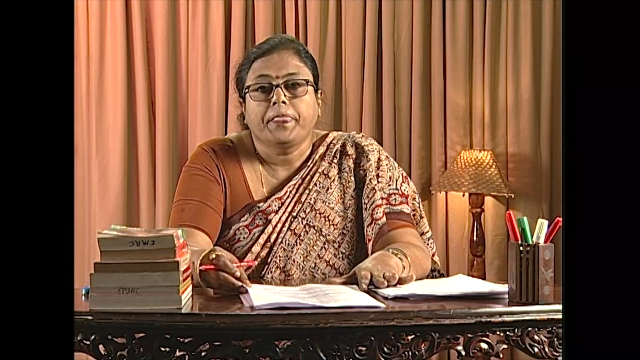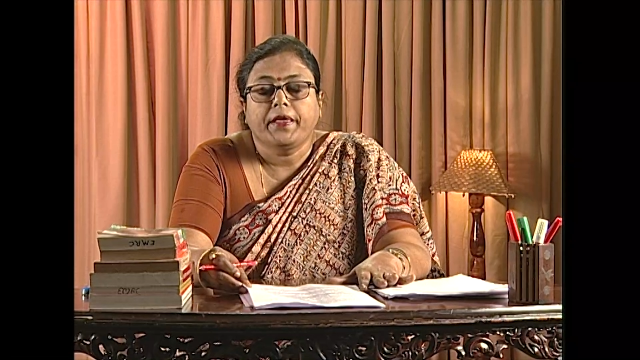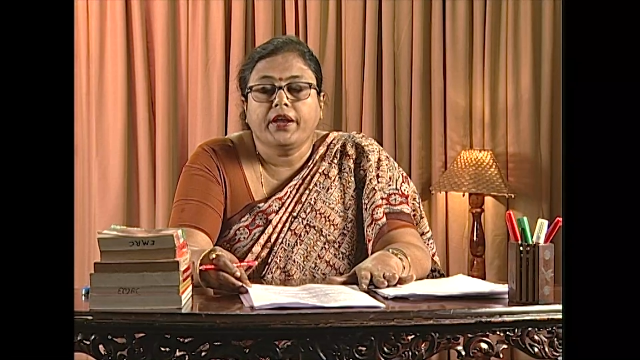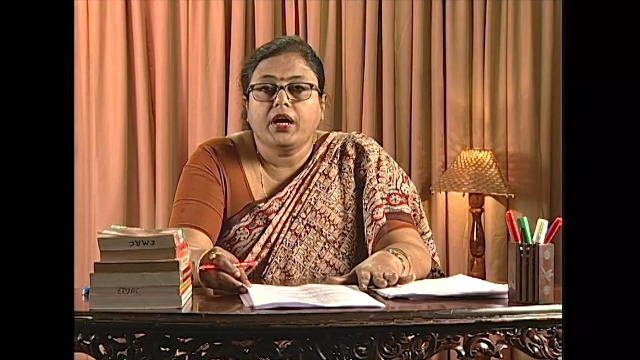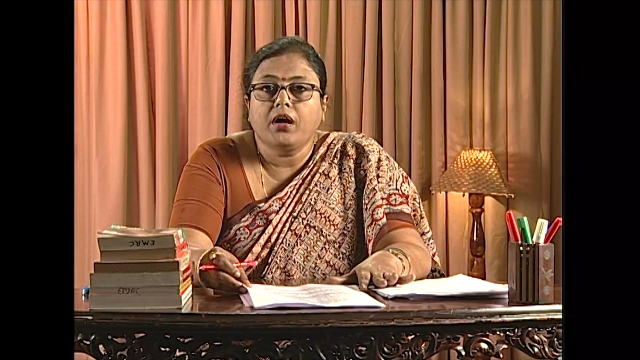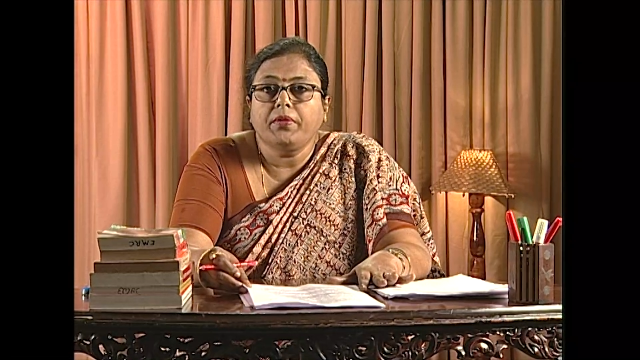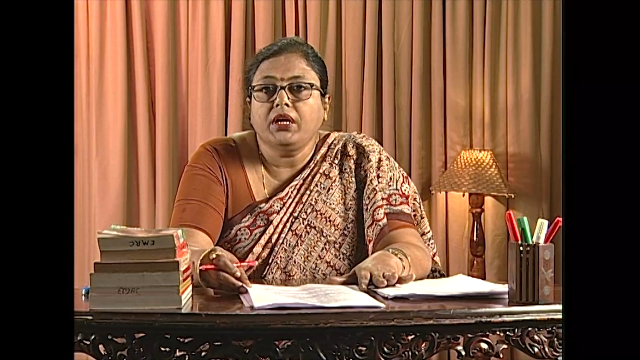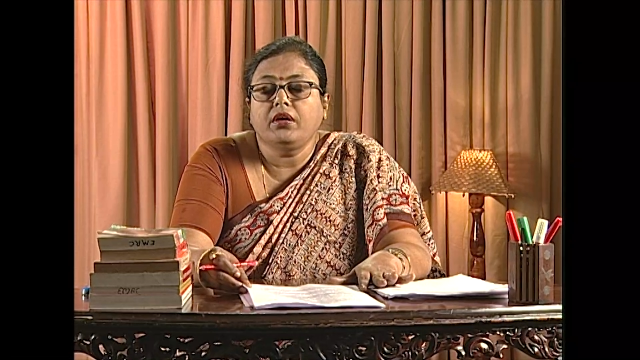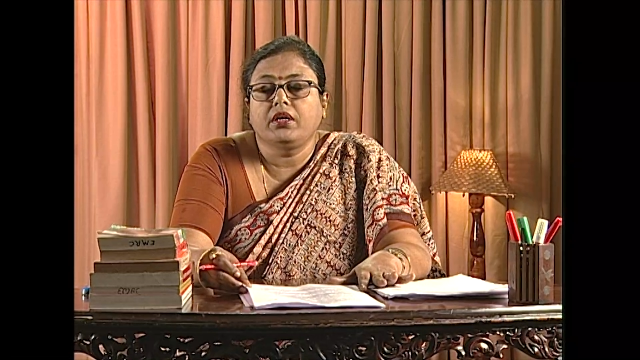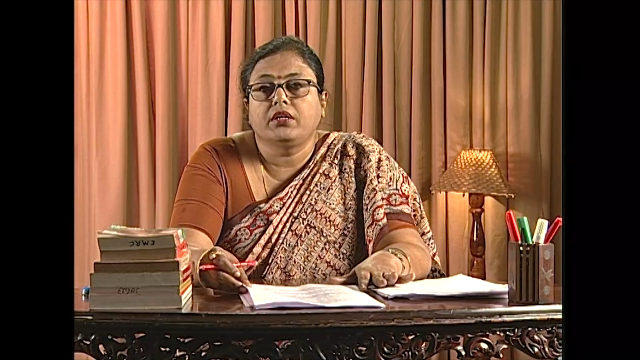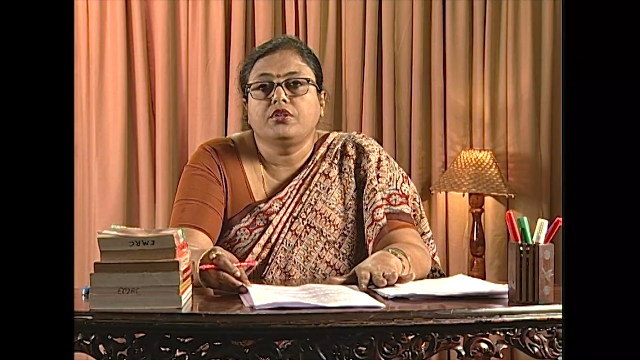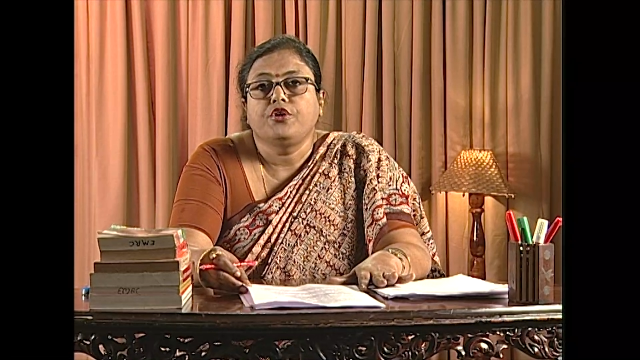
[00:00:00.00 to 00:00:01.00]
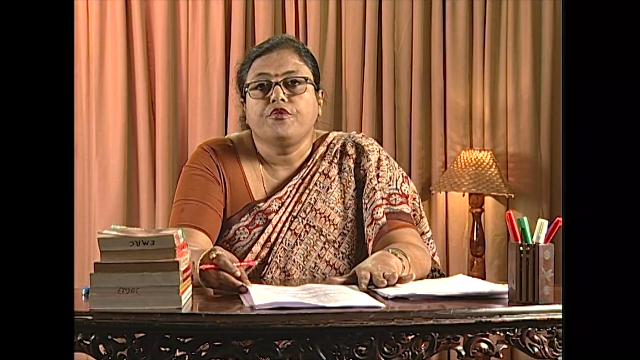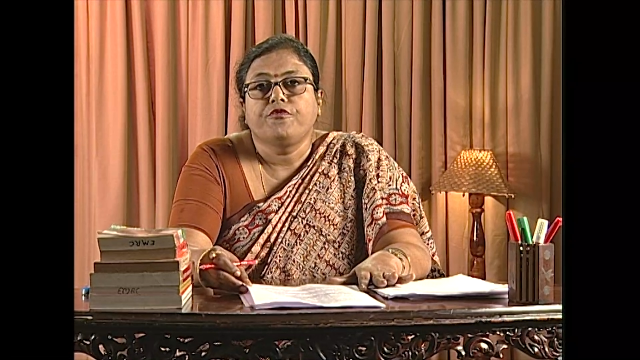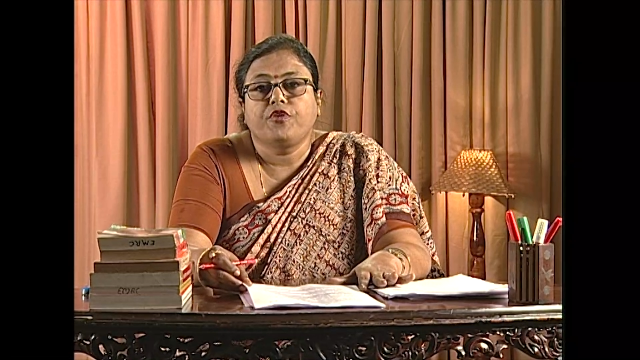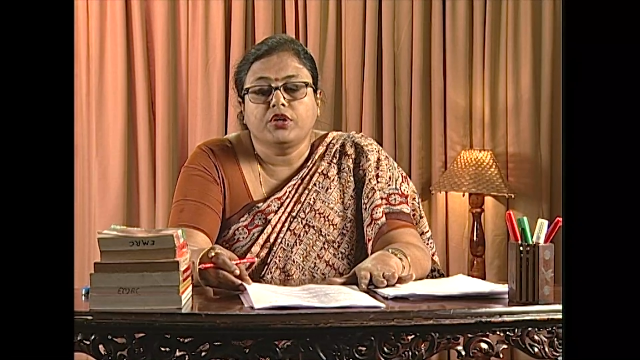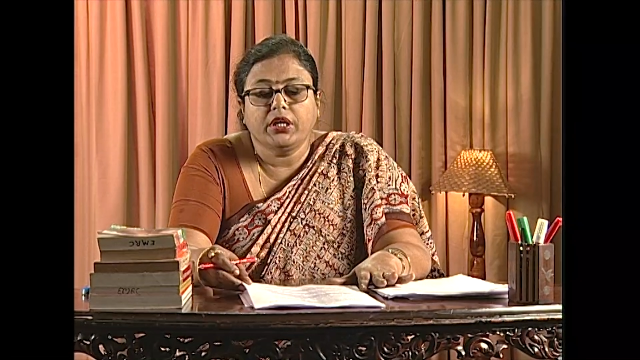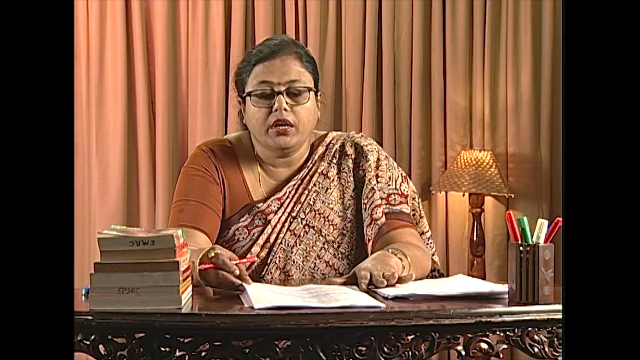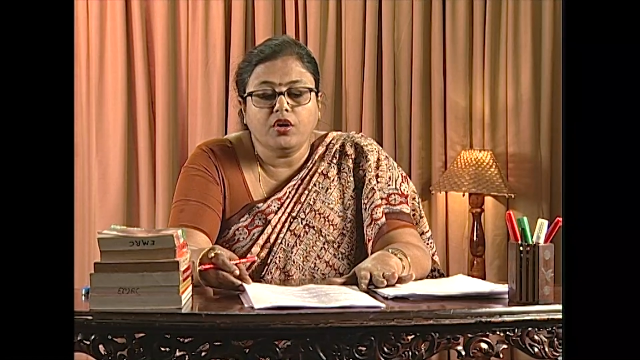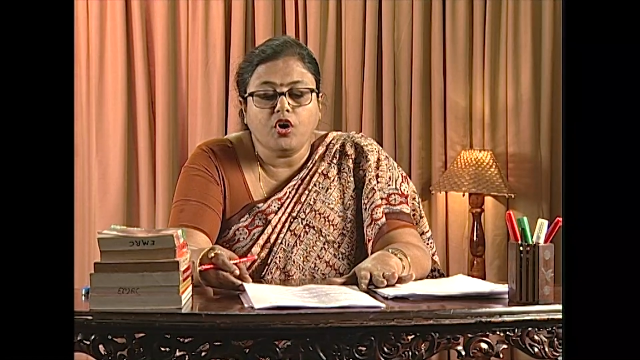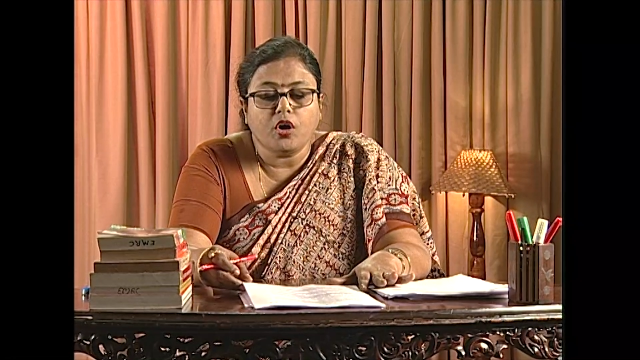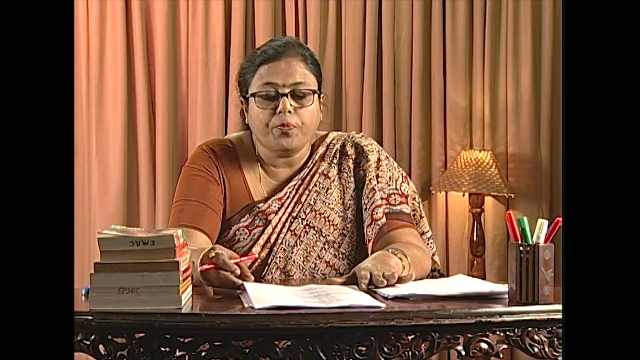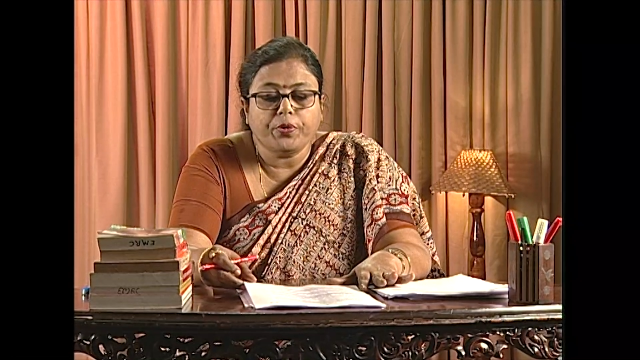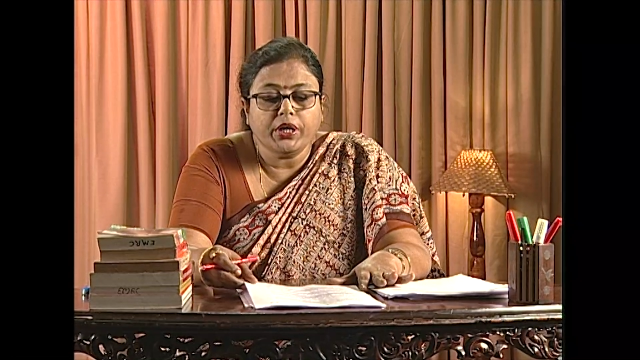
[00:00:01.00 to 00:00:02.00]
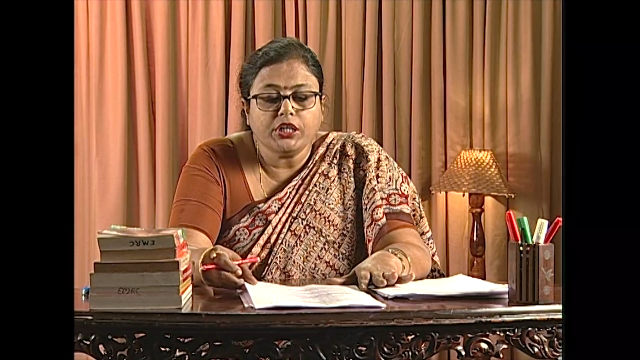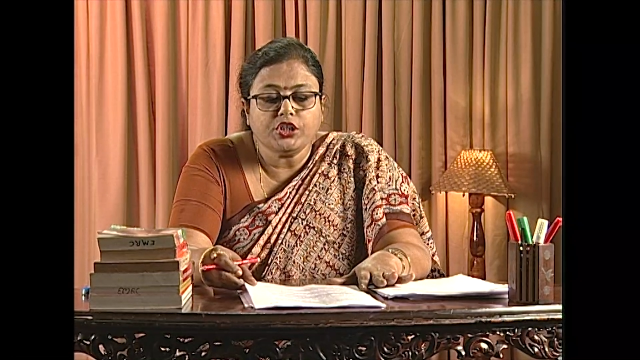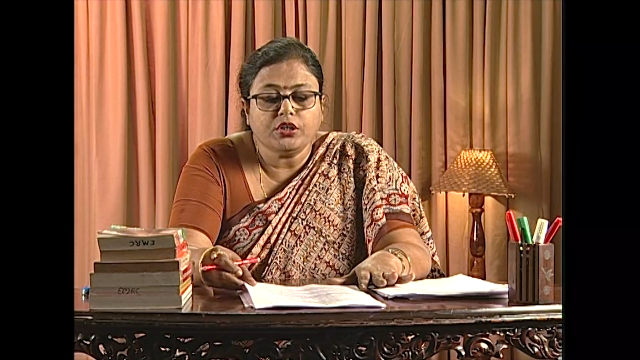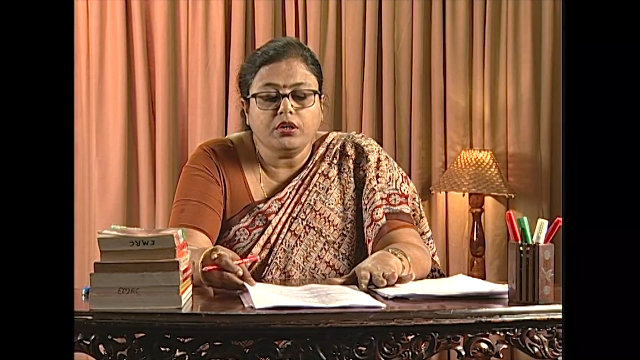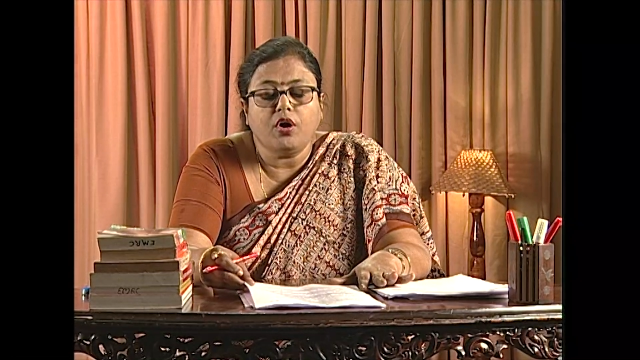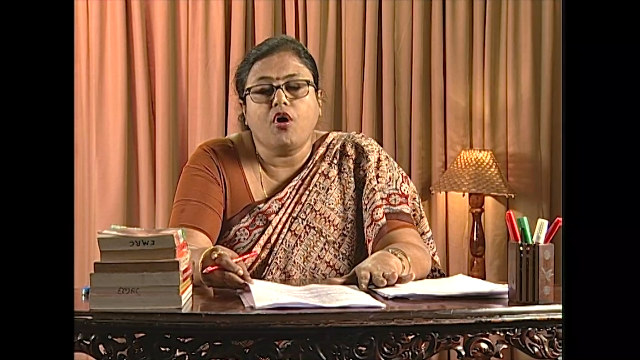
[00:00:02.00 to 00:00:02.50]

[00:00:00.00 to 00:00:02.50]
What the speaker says: recommended for the incorporation